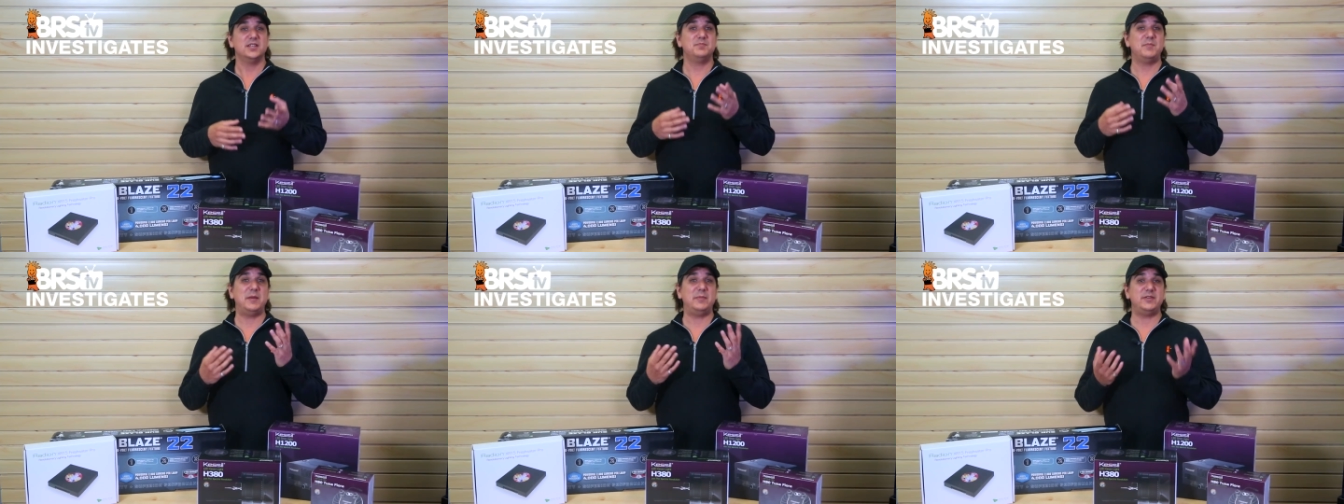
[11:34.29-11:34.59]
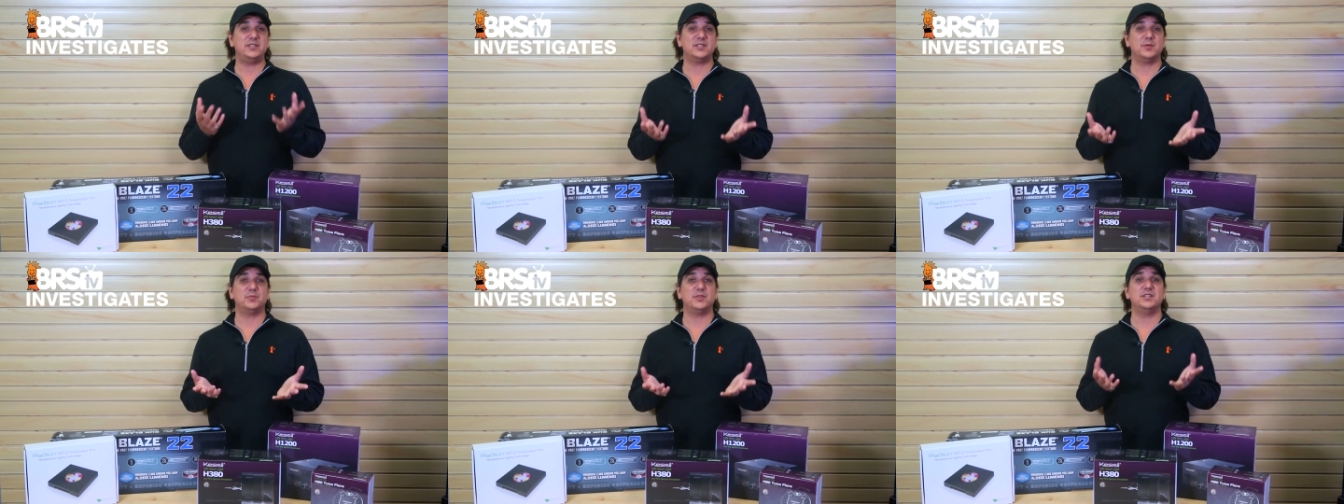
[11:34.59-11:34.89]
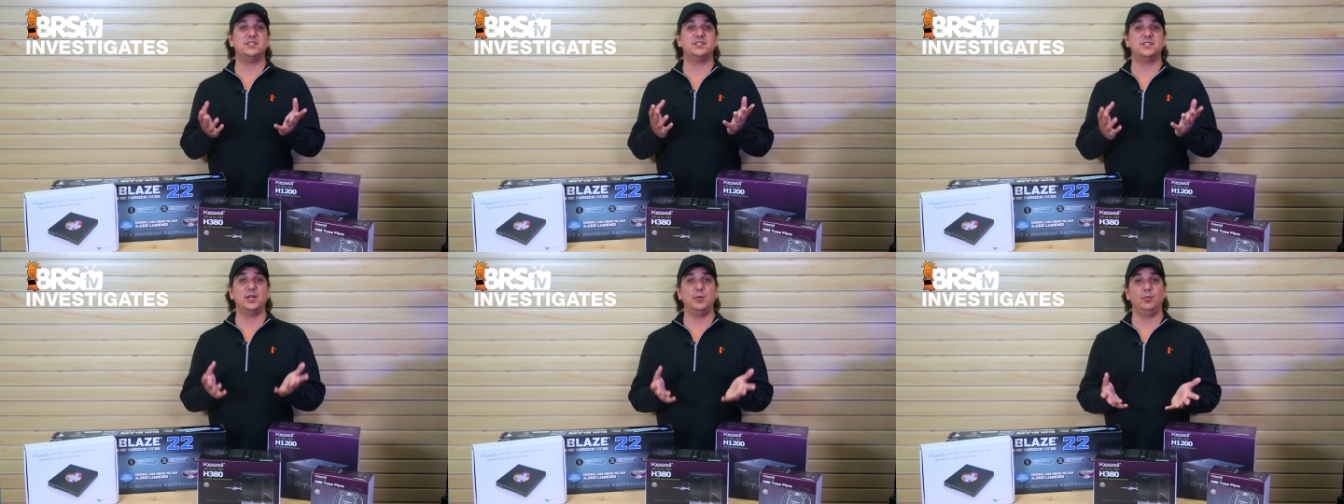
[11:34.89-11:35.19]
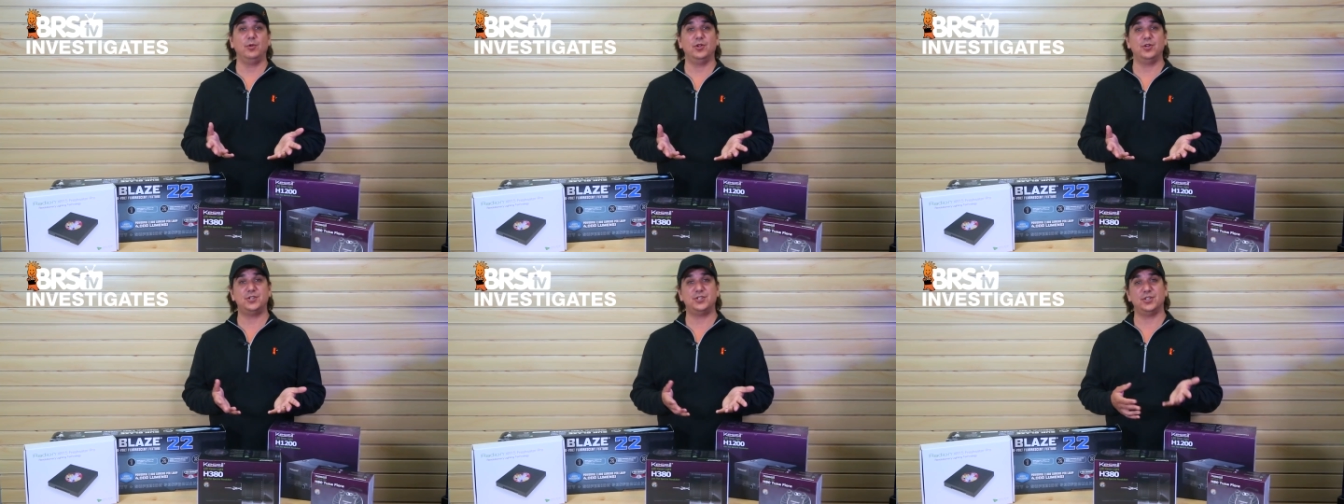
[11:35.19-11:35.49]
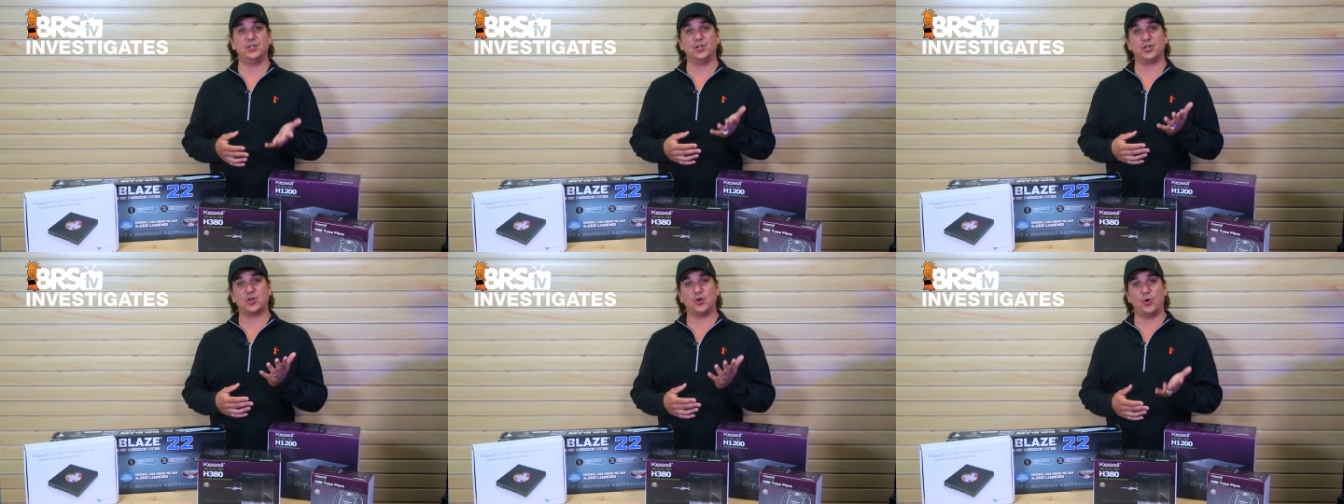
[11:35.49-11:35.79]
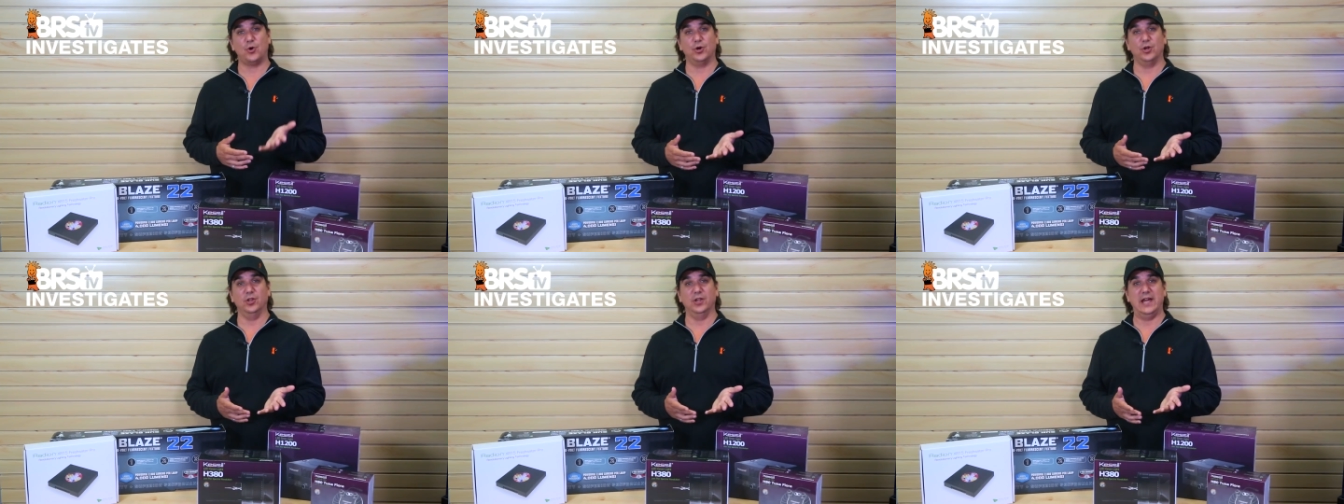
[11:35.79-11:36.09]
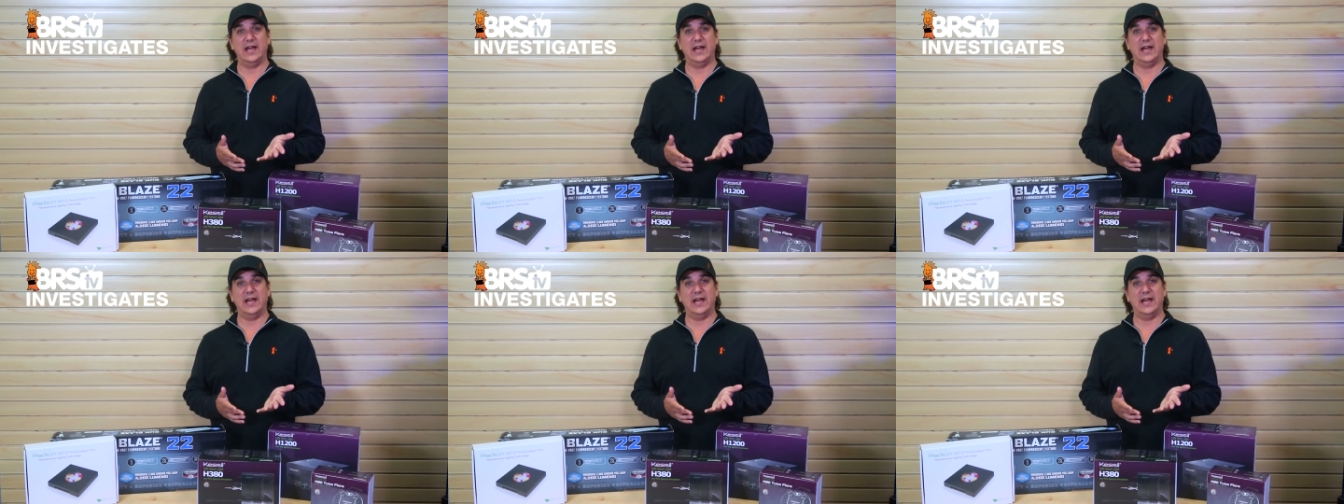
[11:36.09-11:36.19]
maybe something similar to their coral